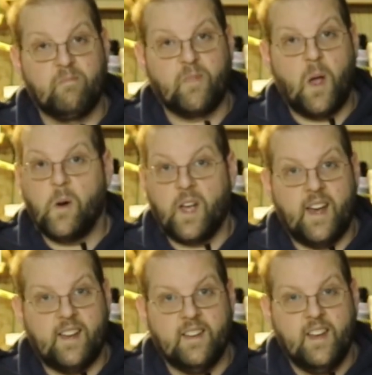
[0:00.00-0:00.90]

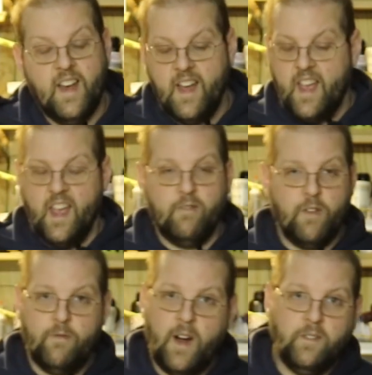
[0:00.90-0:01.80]
Okay, if
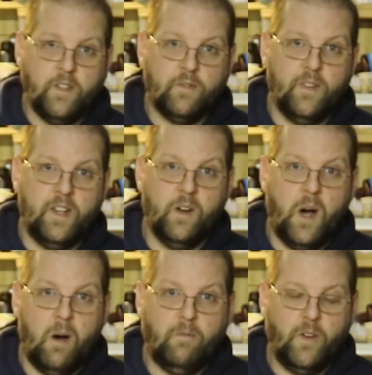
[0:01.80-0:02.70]
you found this video
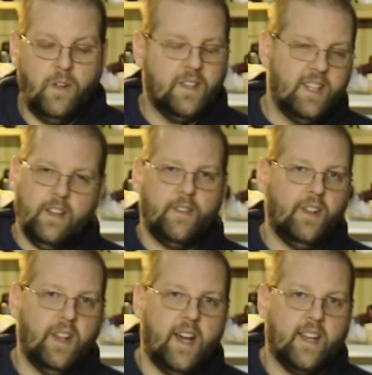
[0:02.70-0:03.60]
helpful, give it a
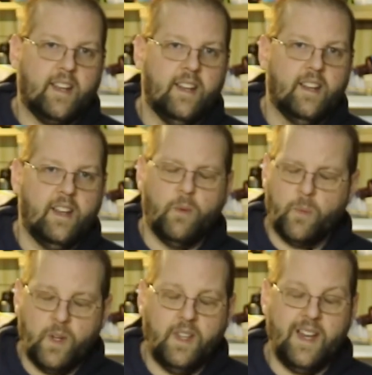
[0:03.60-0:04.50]
like. It
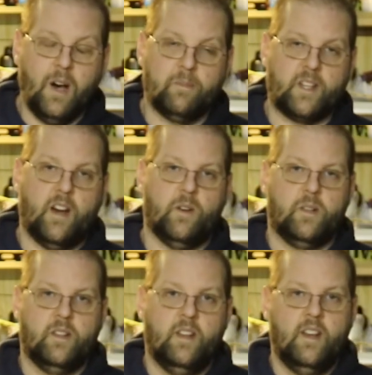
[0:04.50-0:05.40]
really helps out.
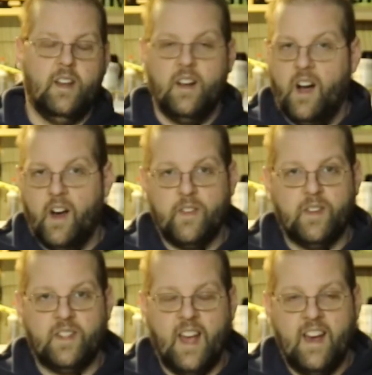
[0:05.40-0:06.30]
Other
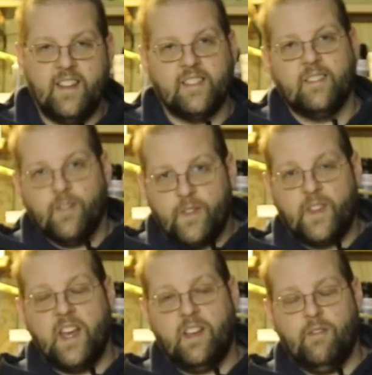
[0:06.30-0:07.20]
than that,
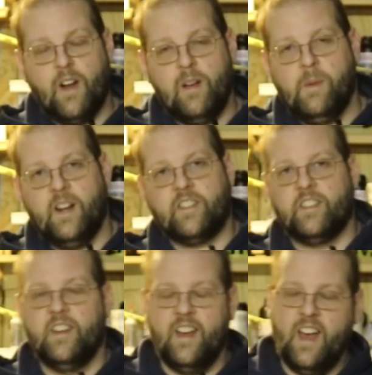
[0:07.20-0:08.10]
thank you very
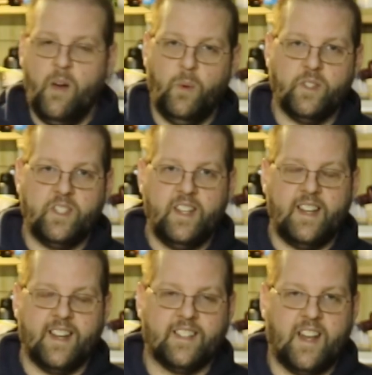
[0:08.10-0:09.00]
much, and we'll see you
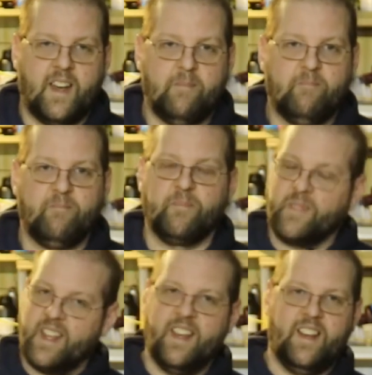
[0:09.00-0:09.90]
next time.
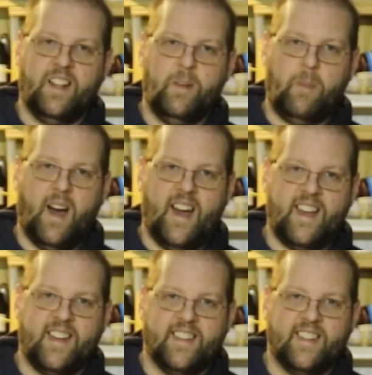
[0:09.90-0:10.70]
Bye.